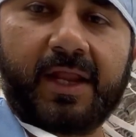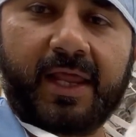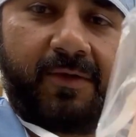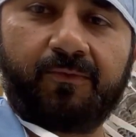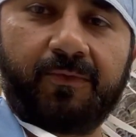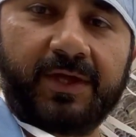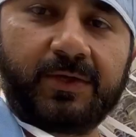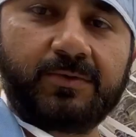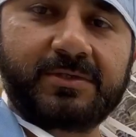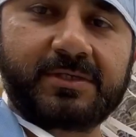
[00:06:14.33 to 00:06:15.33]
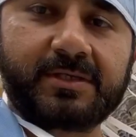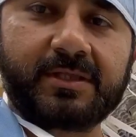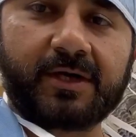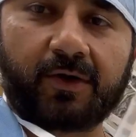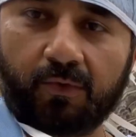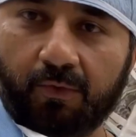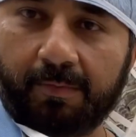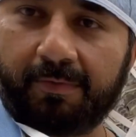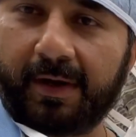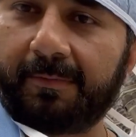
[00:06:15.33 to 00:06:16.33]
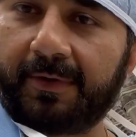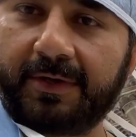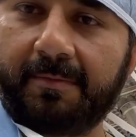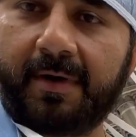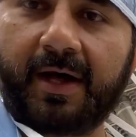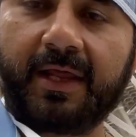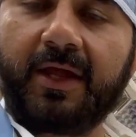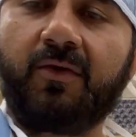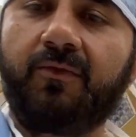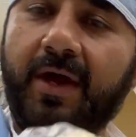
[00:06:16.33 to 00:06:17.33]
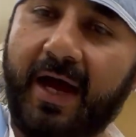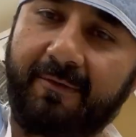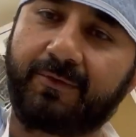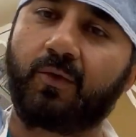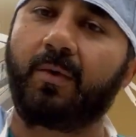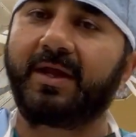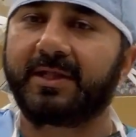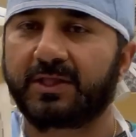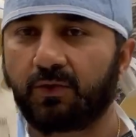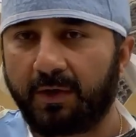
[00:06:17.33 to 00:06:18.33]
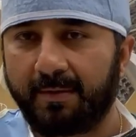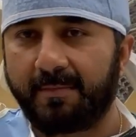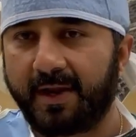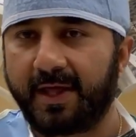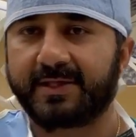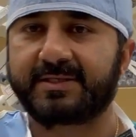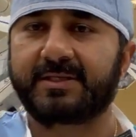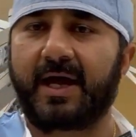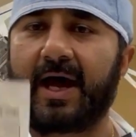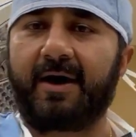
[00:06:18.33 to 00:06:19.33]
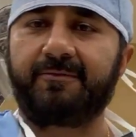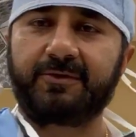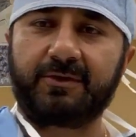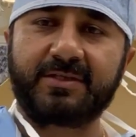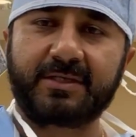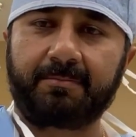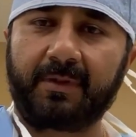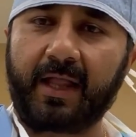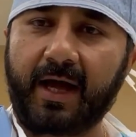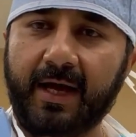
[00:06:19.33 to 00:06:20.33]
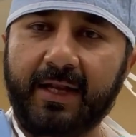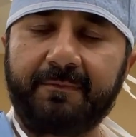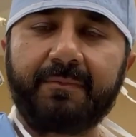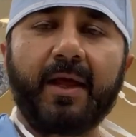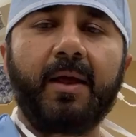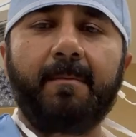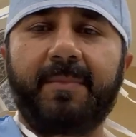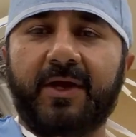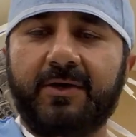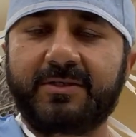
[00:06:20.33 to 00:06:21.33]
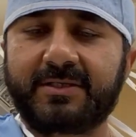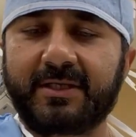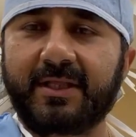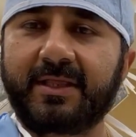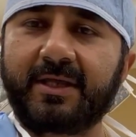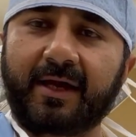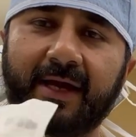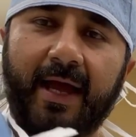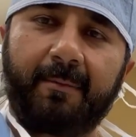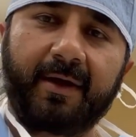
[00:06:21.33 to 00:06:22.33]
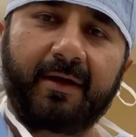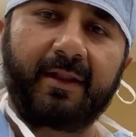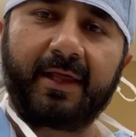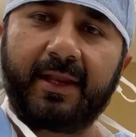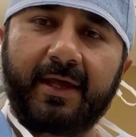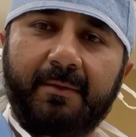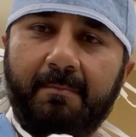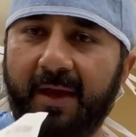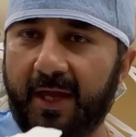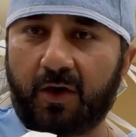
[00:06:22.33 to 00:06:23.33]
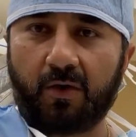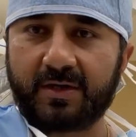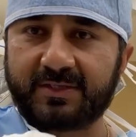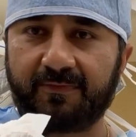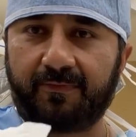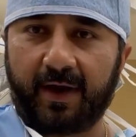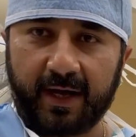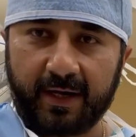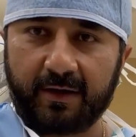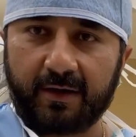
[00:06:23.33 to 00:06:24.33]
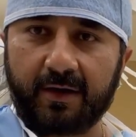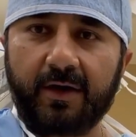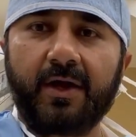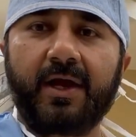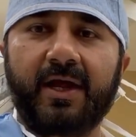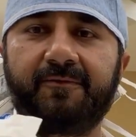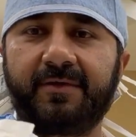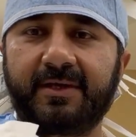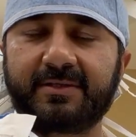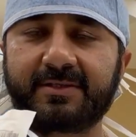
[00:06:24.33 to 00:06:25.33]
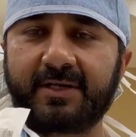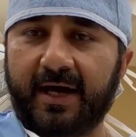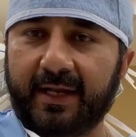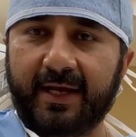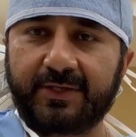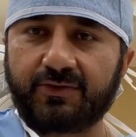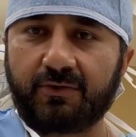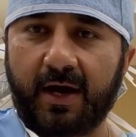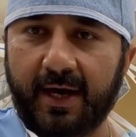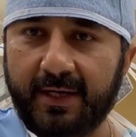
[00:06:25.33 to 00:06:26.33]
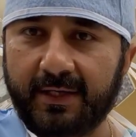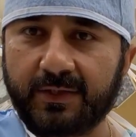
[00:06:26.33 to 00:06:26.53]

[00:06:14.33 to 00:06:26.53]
If we use the ChloraPrep on your body, we have to wait 3 minutes after it's applied, because the chemical in it may cause fire if it's not get dried.